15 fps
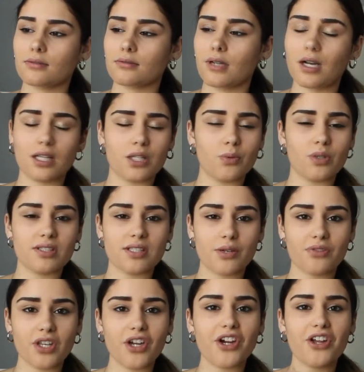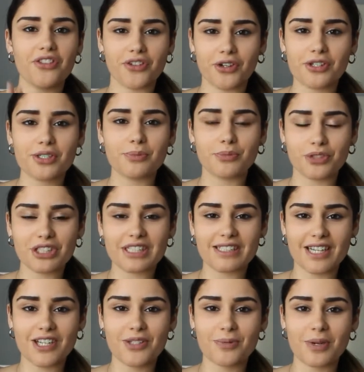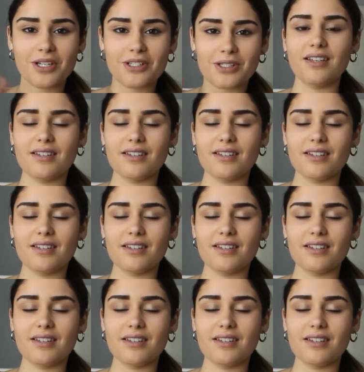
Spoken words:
ugly ones out there and there are some really nice ones.